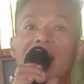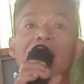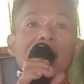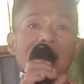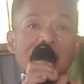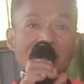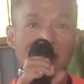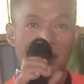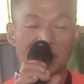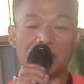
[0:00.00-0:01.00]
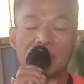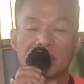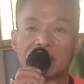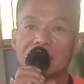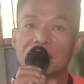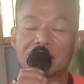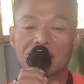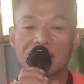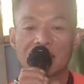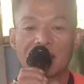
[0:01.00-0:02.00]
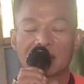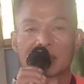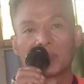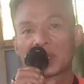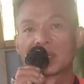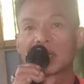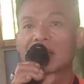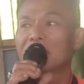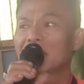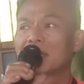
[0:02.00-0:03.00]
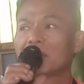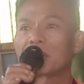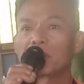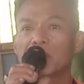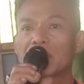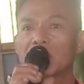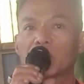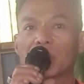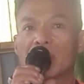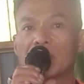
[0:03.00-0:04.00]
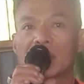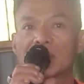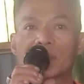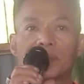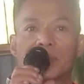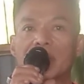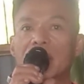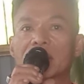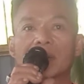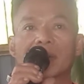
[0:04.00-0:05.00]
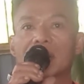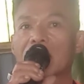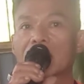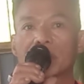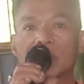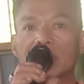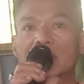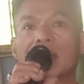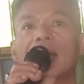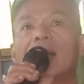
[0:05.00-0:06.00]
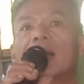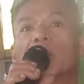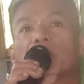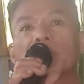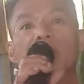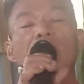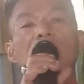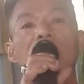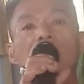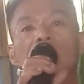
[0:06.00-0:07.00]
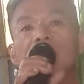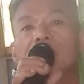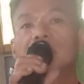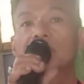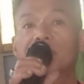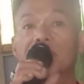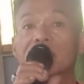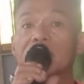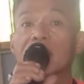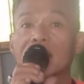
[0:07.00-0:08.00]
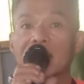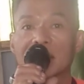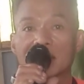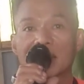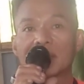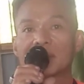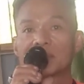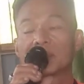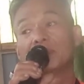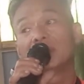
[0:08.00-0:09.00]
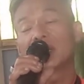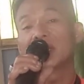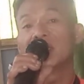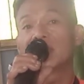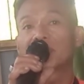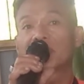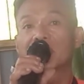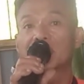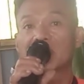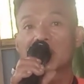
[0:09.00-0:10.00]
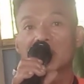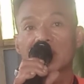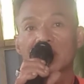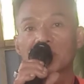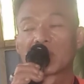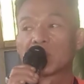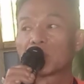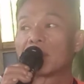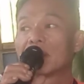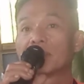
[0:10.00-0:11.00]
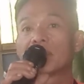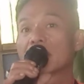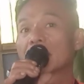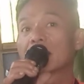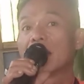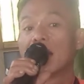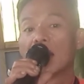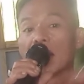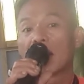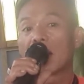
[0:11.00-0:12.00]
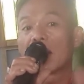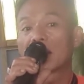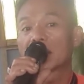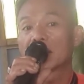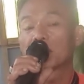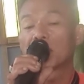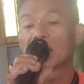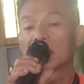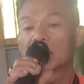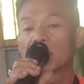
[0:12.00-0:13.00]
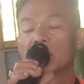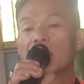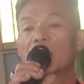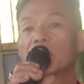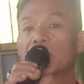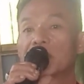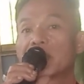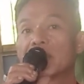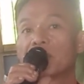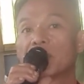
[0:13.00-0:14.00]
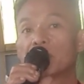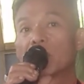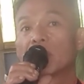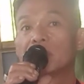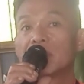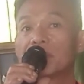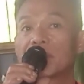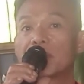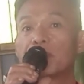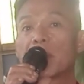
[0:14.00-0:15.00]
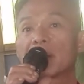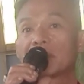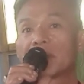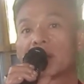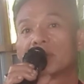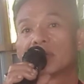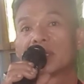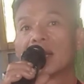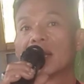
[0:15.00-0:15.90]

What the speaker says: and dialects. Because here in the Philippines, we have a lot of vernacular languages. We also have different dialects in different regions because we are living in archipelago, wherein people of different backgrounds